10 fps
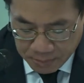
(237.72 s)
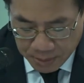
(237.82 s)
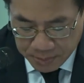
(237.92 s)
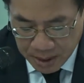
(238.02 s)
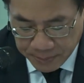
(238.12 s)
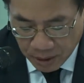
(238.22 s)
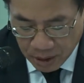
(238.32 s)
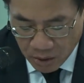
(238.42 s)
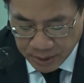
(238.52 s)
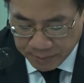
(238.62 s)
People
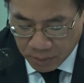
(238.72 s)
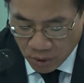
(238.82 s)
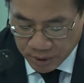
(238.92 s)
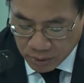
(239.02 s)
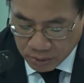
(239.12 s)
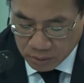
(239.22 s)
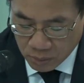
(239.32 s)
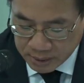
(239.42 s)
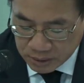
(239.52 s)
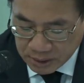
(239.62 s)
along the border
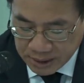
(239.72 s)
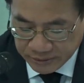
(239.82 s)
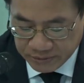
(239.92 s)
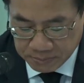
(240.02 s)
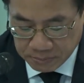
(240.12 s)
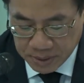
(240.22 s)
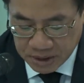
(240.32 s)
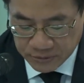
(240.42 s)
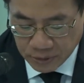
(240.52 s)
want to live peaceful